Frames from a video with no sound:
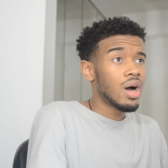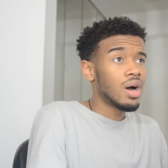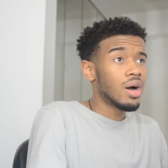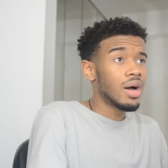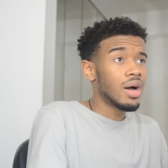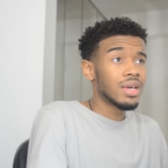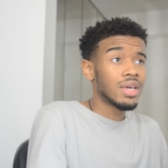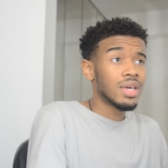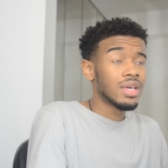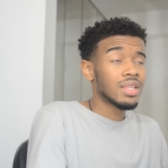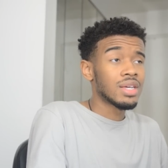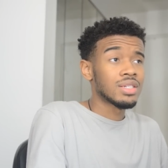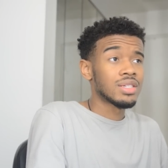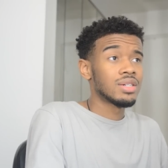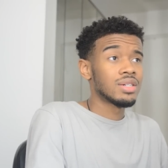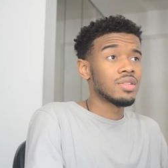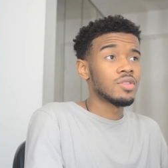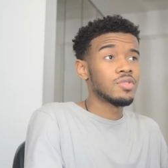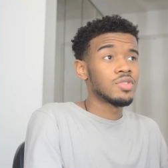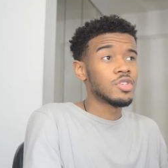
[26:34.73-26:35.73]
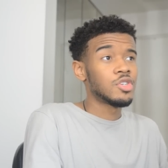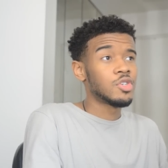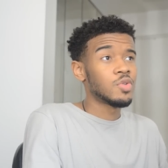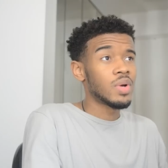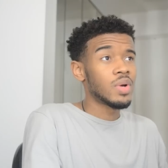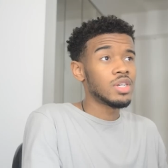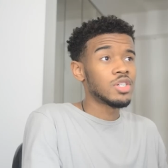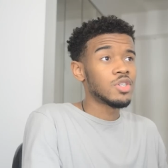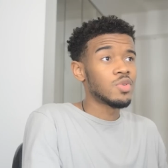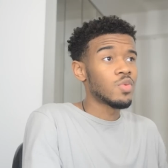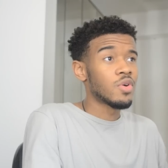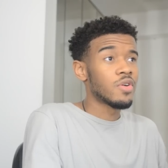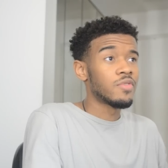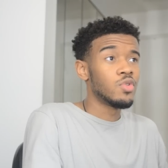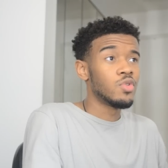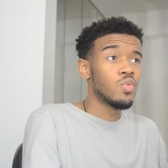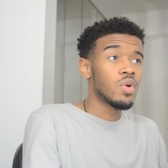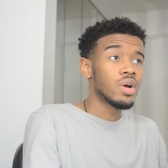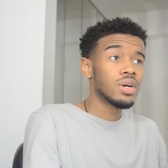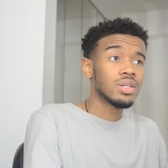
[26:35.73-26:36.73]
uh, again, that's another situation where
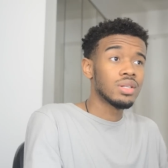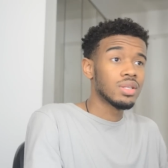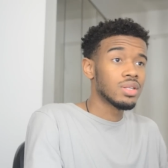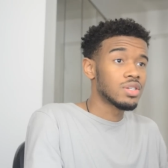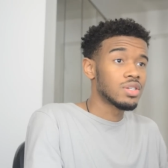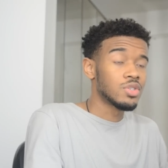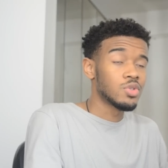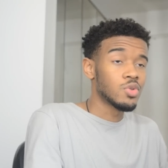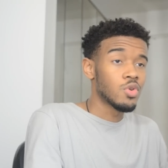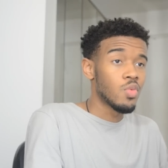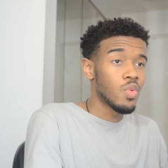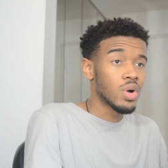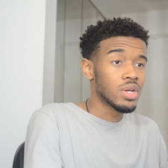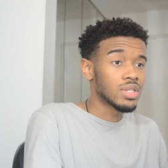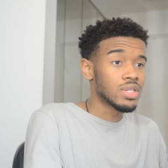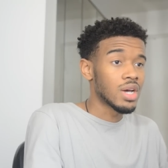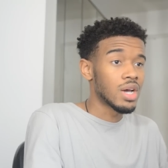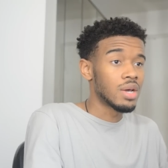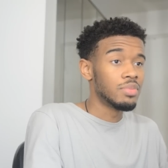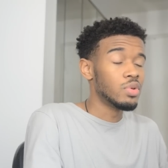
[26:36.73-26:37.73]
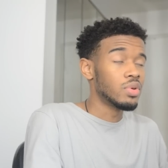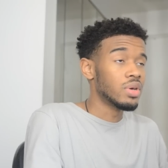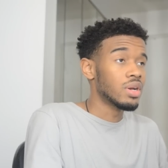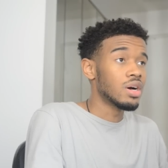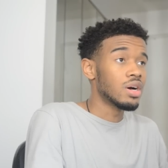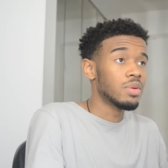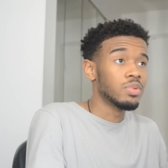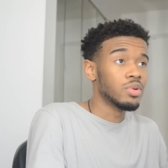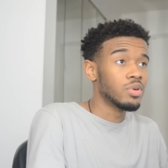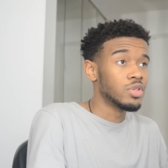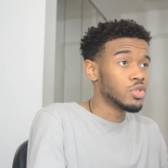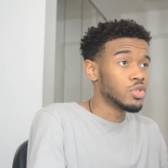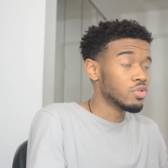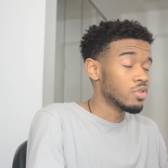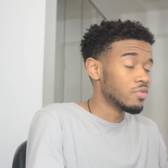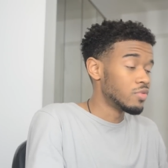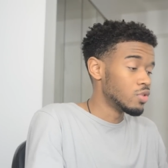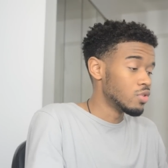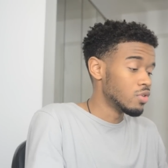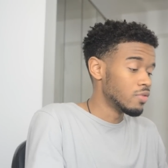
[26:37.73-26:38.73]
if you wanted to listen to it one time, you could upload
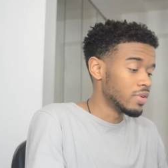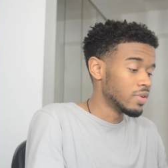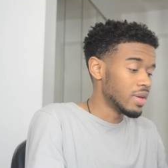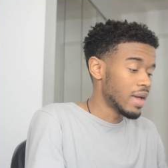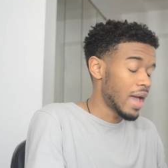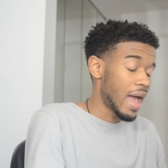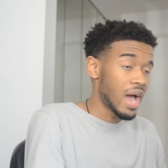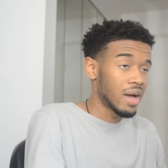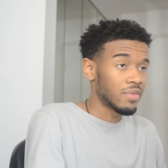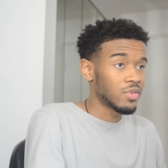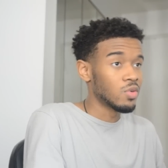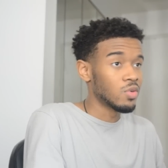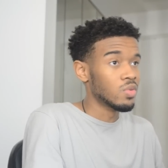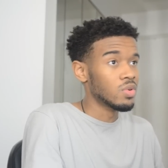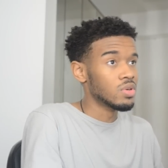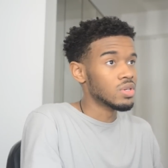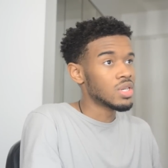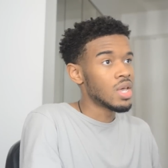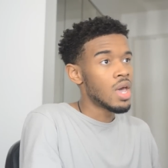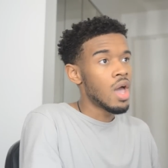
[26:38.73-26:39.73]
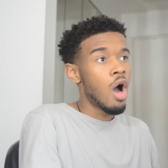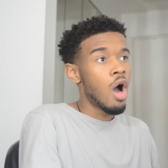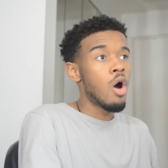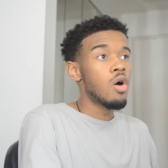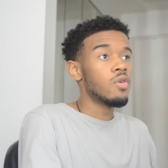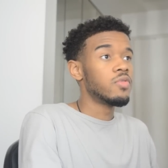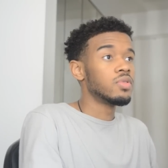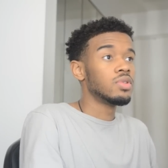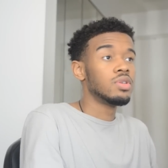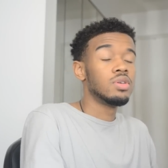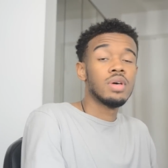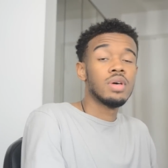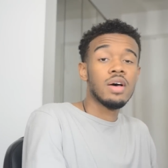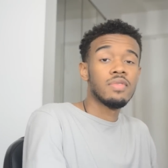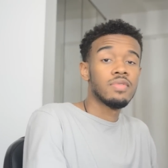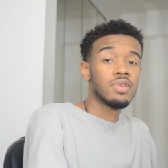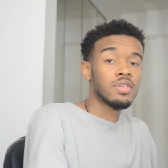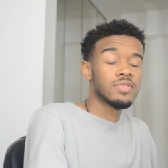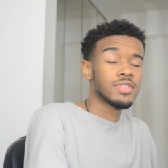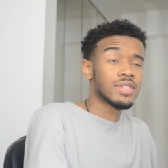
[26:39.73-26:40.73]
your review of it afterwards. Hopefully, you
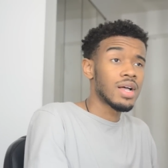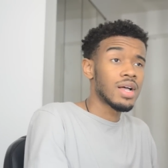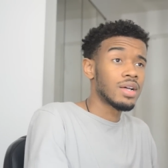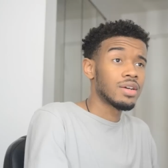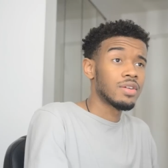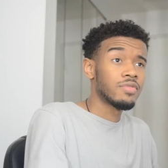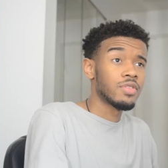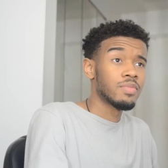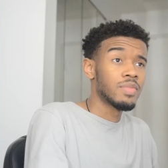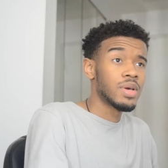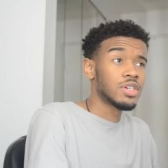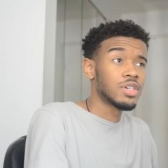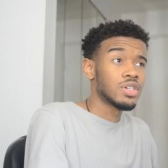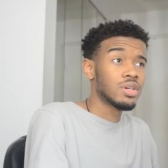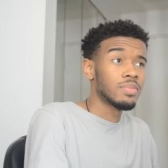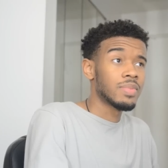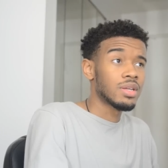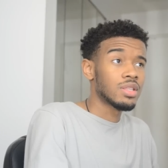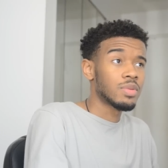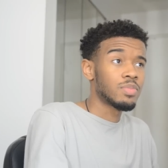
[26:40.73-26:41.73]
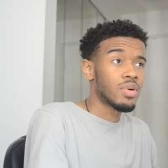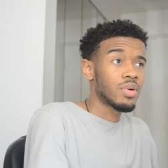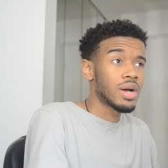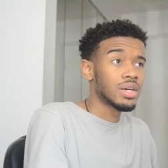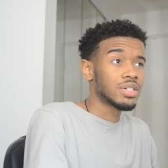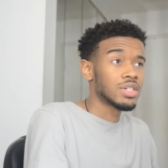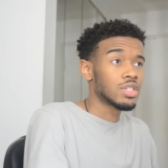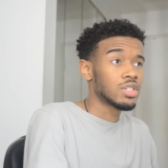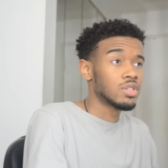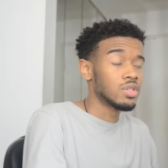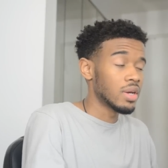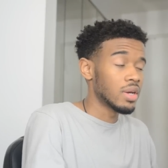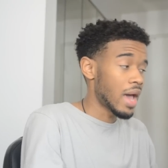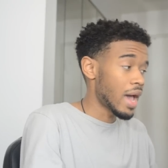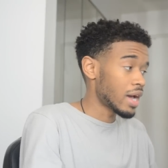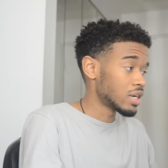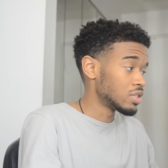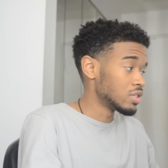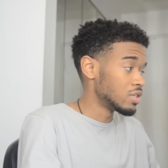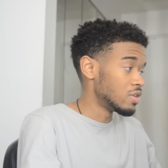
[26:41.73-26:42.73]
have enough solid information about the project to
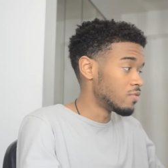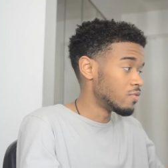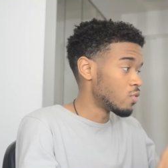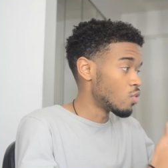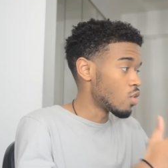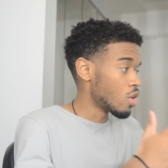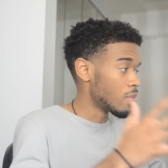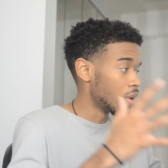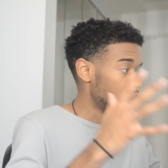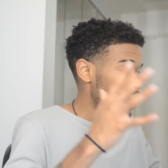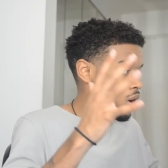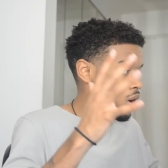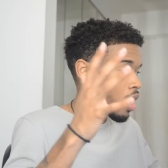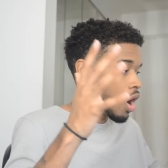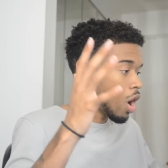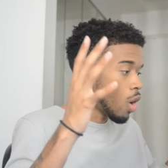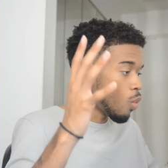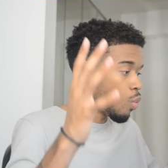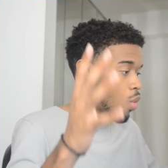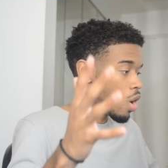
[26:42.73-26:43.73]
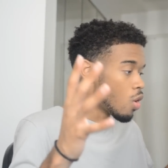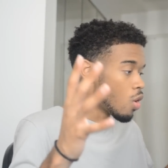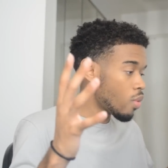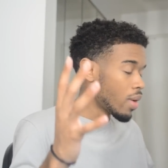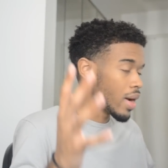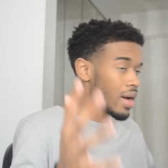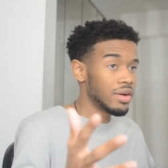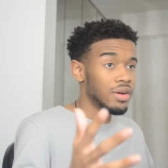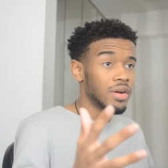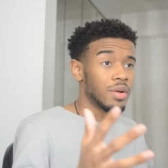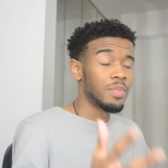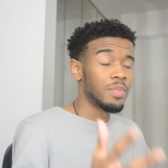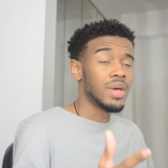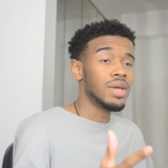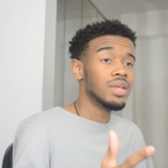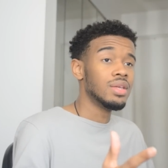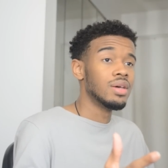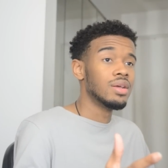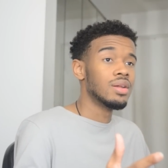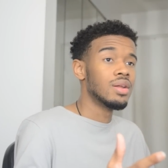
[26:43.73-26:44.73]
actually form a, a well rounded
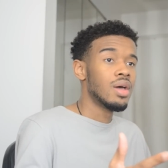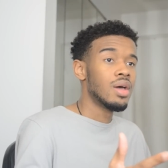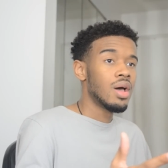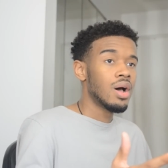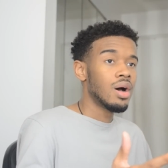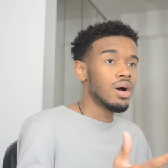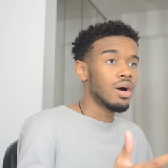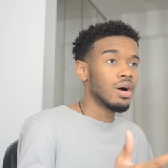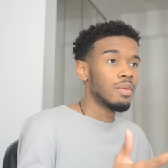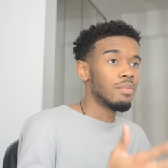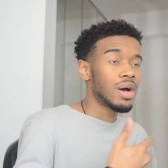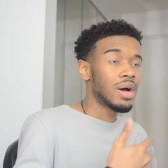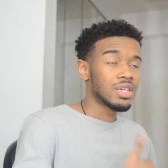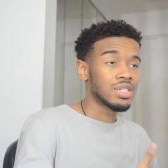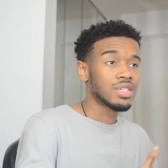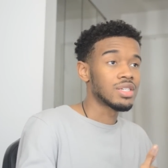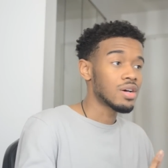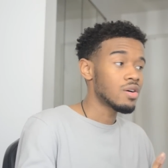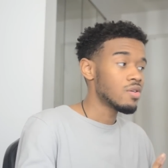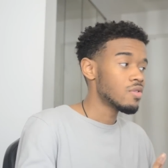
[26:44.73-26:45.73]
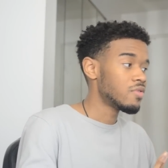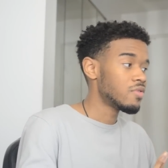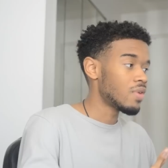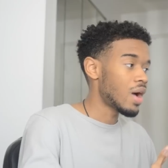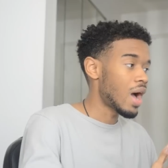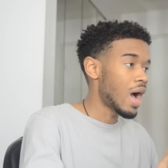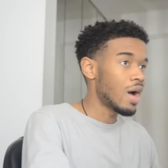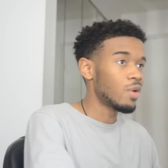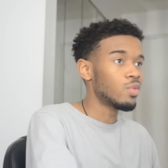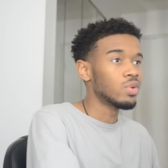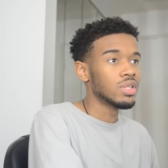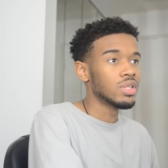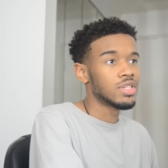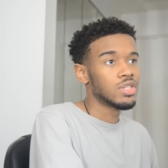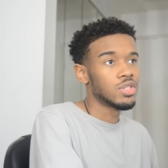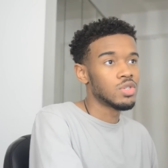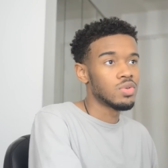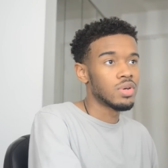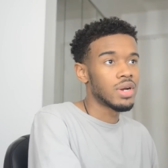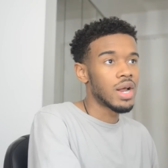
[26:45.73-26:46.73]
opinion. Uh, myself, I would
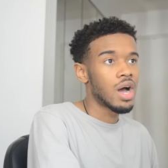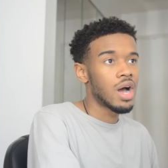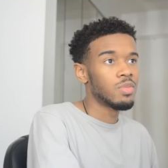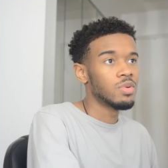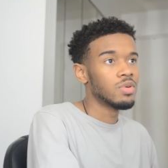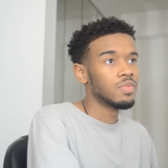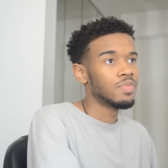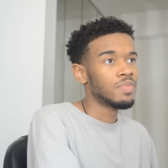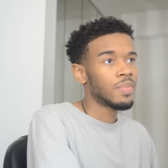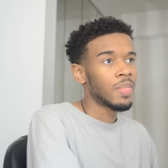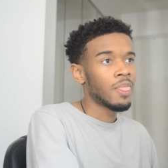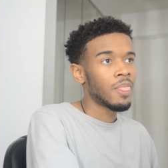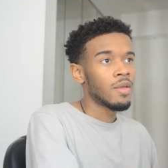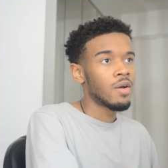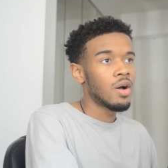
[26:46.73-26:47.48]
listen to an album,